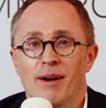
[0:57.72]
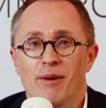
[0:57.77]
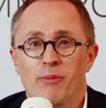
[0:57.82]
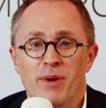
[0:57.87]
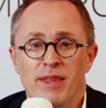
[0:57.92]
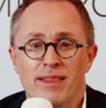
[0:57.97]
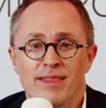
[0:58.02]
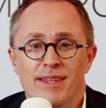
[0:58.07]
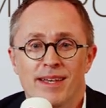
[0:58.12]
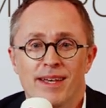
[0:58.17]

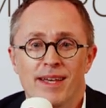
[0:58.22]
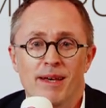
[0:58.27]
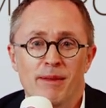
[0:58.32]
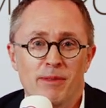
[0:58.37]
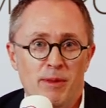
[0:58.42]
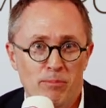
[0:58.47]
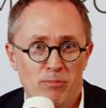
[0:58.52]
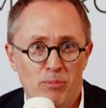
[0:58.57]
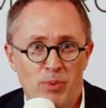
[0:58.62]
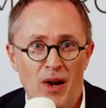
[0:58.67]
with
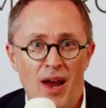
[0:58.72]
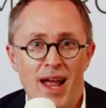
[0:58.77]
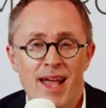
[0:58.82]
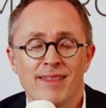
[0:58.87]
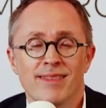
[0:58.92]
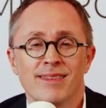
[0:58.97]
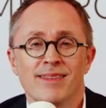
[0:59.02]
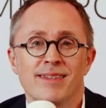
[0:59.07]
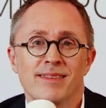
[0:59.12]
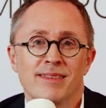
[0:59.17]
the
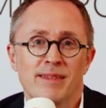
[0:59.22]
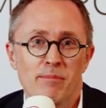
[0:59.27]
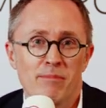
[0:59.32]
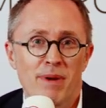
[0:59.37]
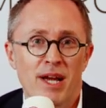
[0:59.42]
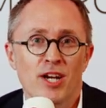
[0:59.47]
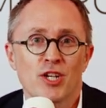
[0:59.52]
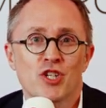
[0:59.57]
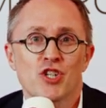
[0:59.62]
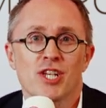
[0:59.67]
brand, the
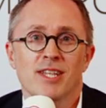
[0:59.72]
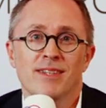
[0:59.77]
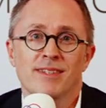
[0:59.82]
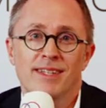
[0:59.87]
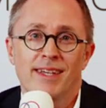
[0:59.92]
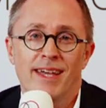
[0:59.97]
merchant,